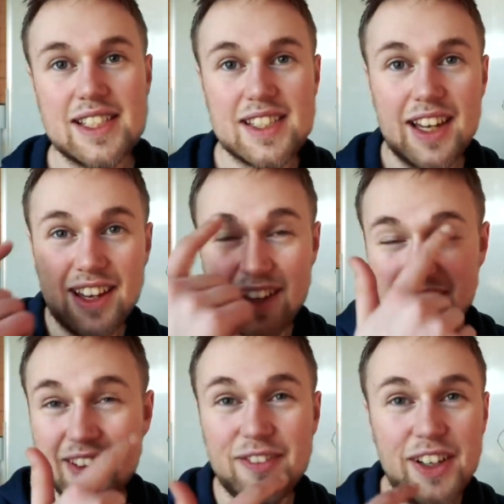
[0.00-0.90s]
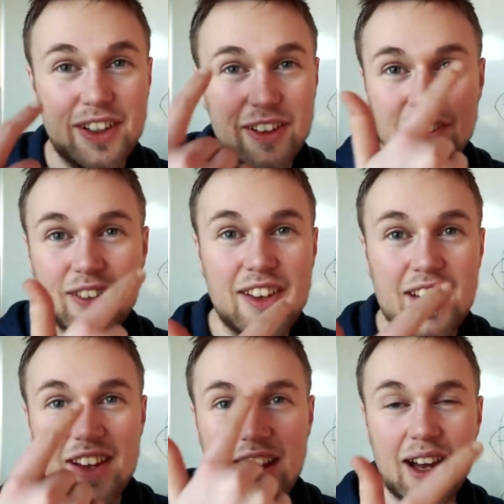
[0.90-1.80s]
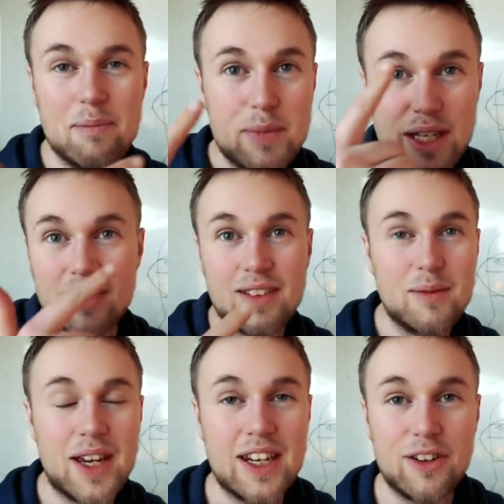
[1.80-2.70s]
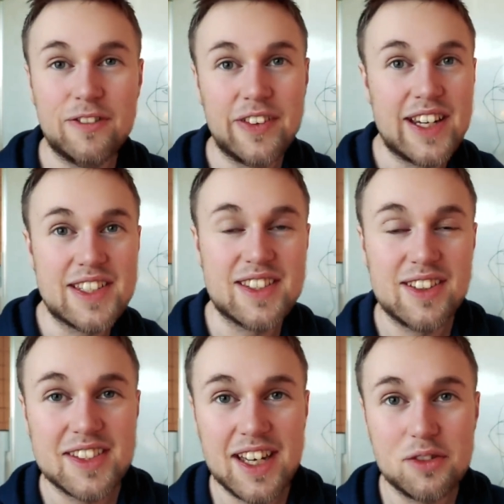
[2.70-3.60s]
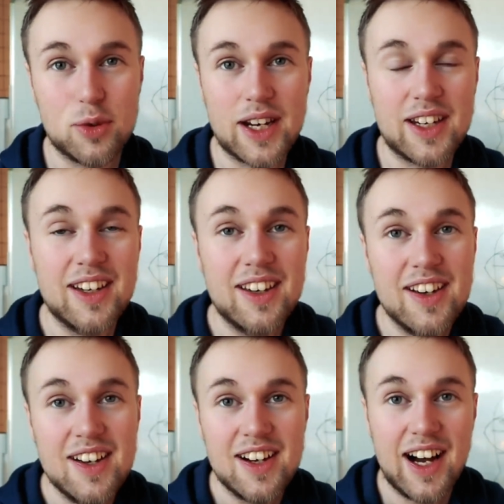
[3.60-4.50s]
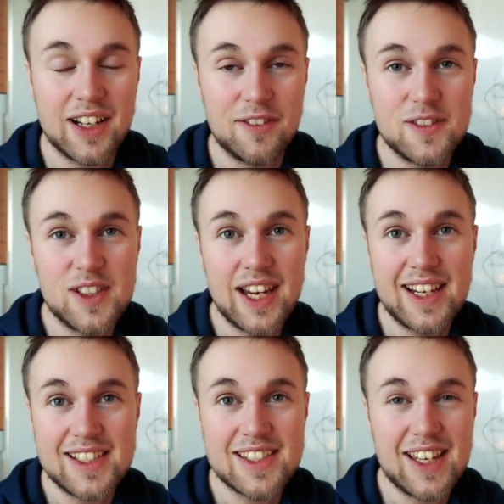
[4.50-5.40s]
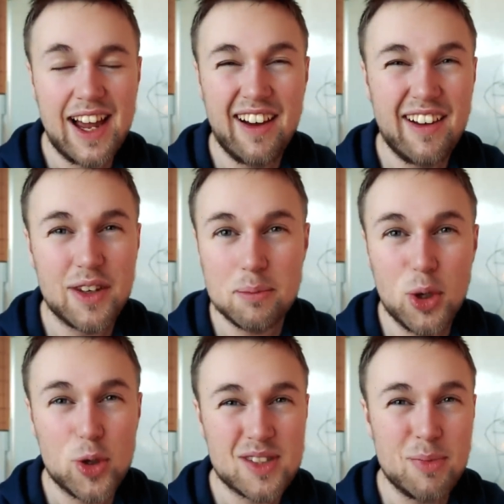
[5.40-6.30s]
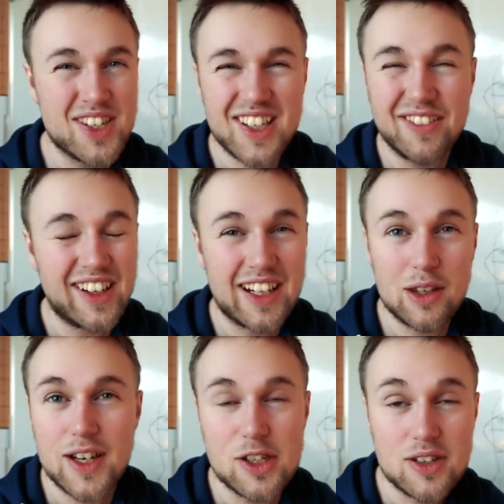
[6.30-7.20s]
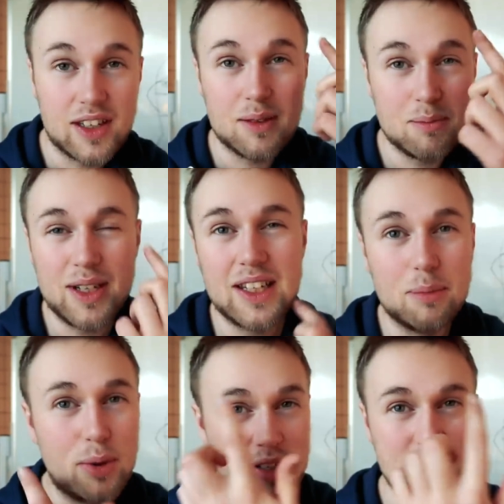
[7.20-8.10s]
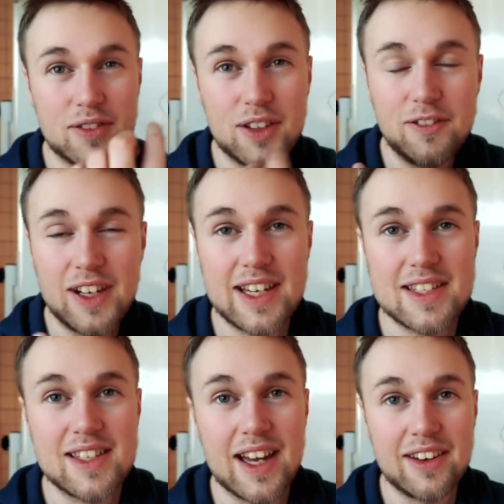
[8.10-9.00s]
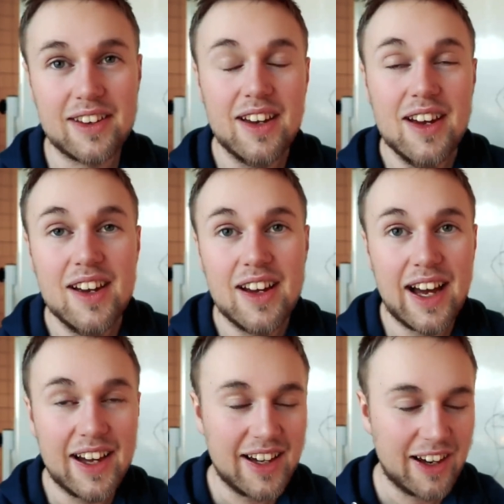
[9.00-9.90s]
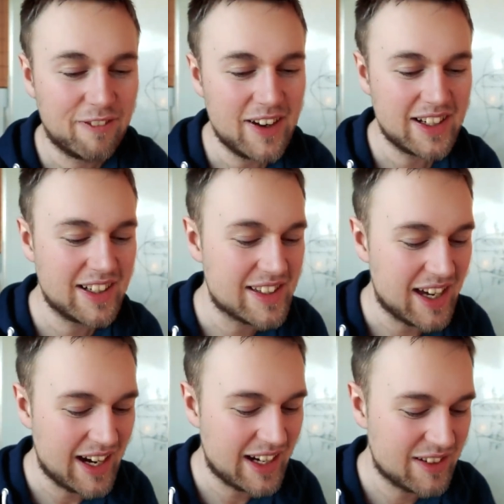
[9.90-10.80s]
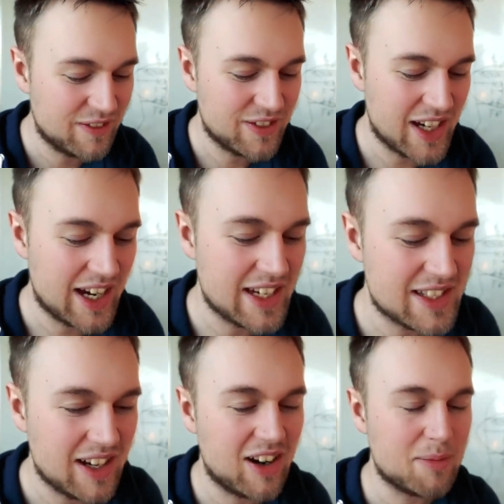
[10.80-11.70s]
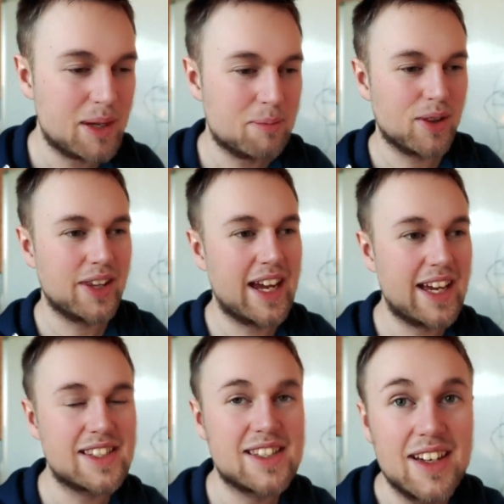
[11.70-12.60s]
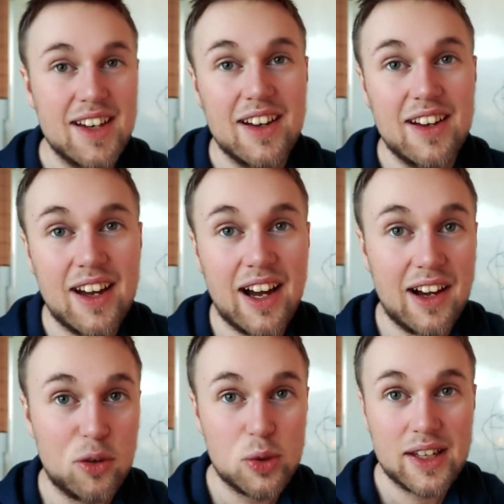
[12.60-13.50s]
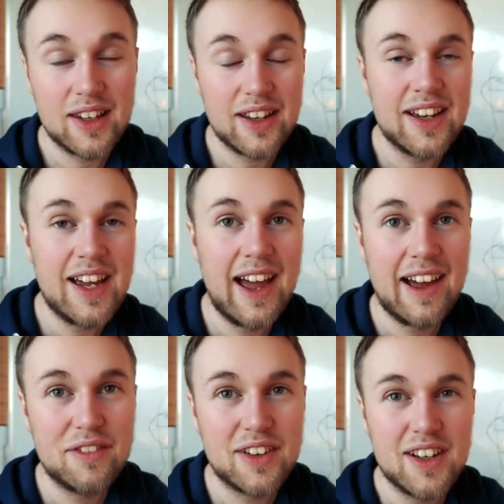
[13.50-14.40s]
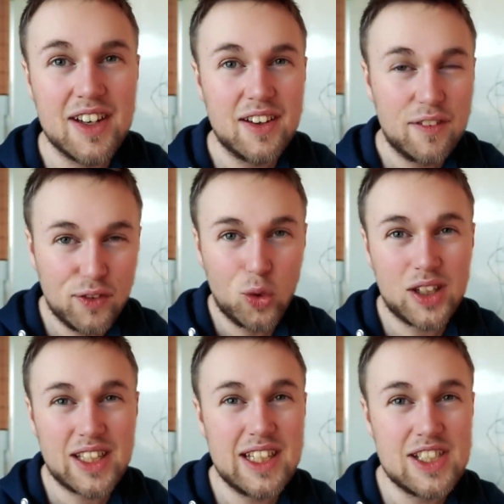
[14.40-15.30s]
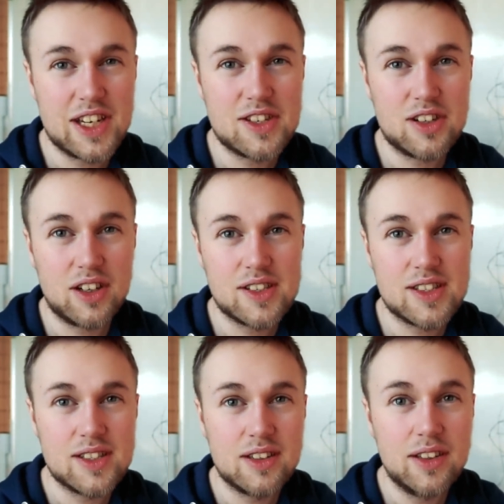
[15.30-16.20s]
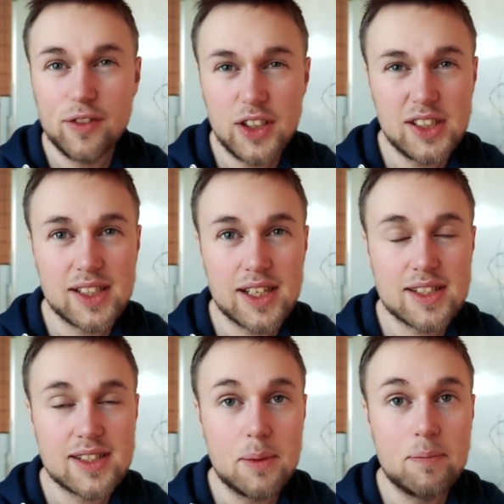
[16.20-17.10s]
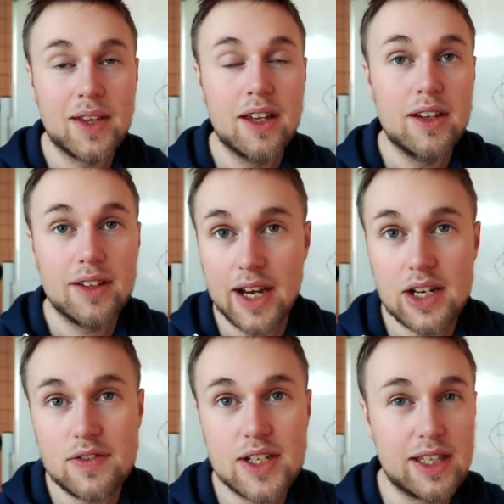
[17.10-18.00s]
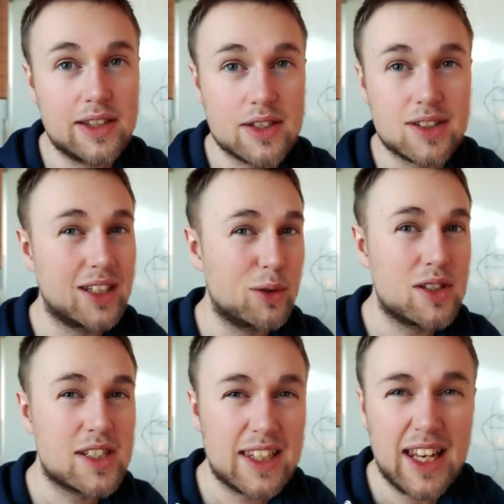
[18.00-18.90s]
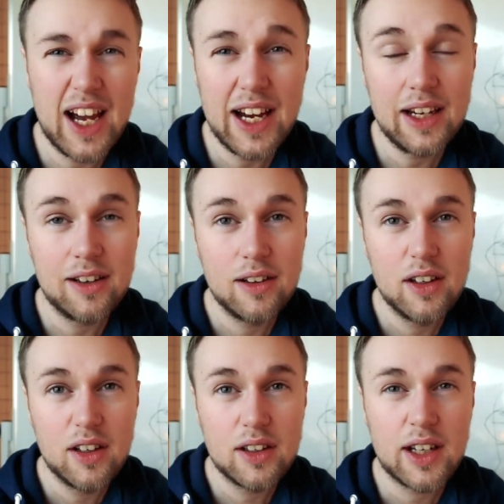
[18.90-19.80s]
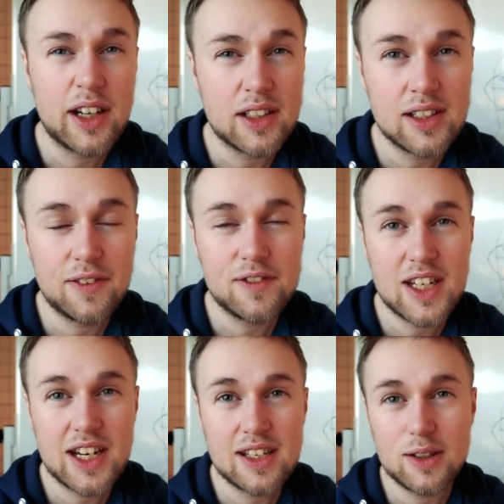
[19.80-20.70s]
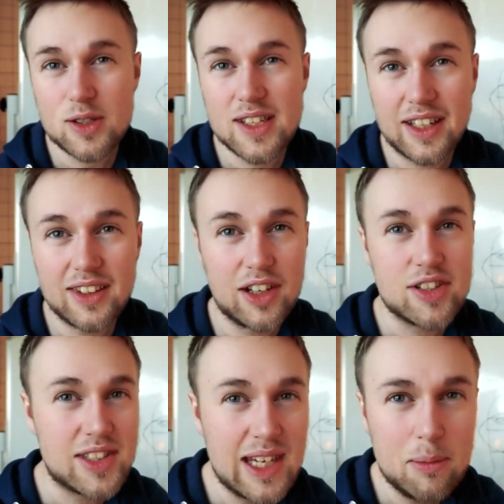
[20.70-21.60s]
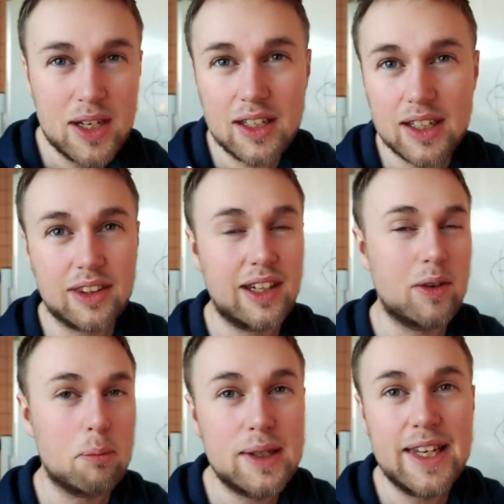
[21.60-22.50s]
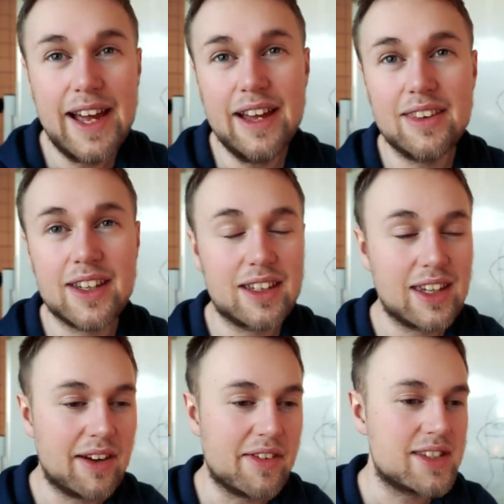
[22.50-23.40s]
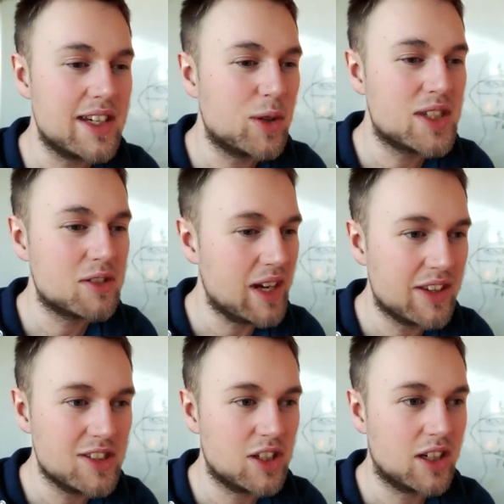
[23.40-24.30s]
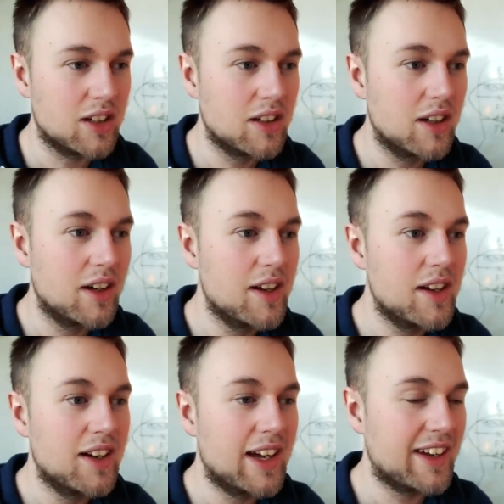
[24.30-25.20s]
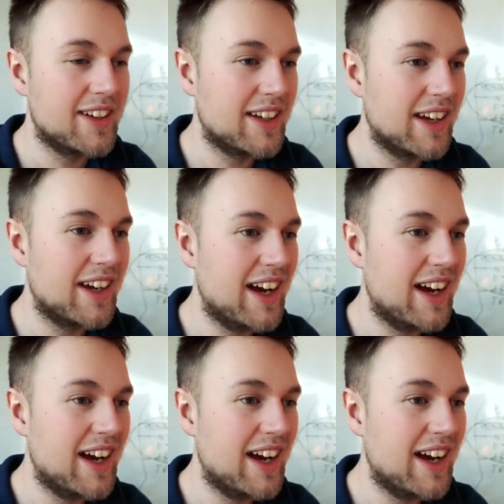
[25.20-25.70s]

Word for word: is very mid-interface centric. INFJs have the most muscle activation in the middle points of their face, and I find that INFJs are people that will have 4 key gestures. The first is, the INFJ tends to look sly. The INFJ looks like they are scheming, like they have a plan, like they have a secret strategy. And